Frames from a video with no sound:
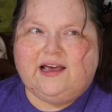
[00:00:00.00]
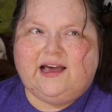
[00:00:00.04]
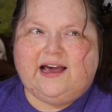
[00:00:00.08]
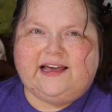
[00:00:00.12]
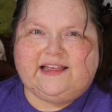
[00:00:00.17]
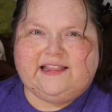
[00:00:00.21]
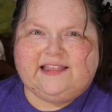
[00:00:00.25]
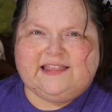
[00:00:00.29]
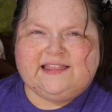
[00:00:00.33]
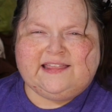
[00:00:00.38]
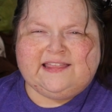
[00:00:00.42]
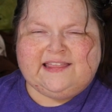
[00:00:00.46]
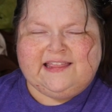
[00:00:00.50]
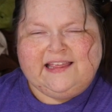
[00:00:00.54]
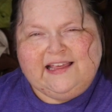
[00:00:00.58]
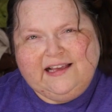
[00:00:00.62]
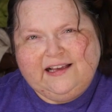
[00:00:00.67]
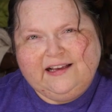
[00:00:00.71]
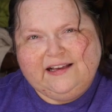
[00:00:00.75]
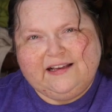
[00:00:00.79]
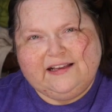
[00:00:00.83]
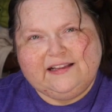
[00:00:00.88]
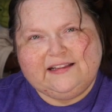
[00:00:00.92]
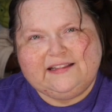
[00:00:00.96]
I
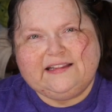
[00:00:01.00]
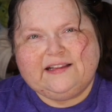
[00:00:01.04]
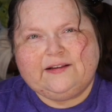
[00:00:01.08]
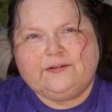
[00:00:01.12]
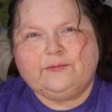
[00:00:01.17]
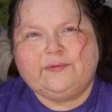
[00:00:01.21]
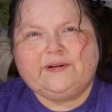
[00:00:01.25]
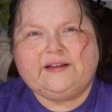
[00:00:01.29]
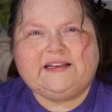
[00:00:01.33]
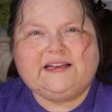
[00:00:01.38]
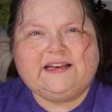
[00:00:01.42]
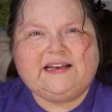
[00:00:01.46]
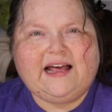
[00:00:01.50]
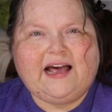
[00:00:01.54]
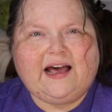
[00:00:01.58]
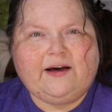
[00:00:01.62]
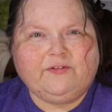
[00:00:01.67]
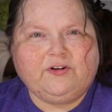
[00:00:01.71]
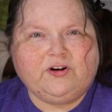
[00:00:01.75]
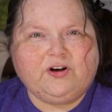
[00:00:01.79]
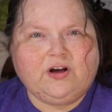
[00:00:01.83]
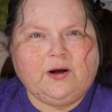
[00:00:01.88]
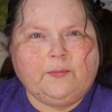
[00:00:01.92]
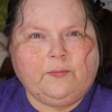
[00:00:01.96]
think that we did
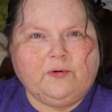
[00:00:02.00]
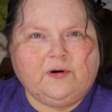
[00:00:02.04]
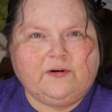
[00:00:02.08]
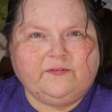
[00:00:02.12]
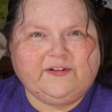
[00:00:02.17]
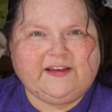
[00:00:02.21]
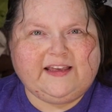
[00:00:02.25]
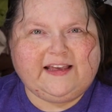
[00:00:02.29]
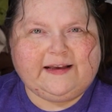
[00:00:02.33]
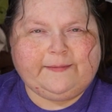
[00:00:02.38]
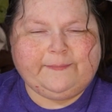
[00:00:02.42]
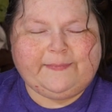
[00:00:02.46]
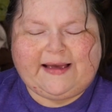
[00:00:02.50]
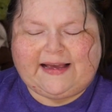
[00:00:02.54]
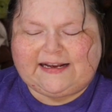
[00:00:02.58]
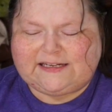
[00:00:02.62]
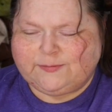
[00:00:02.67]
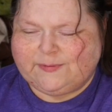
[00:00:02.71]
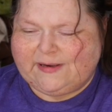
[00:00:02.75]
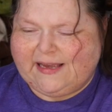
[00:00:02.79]
have a couple of kickbacks.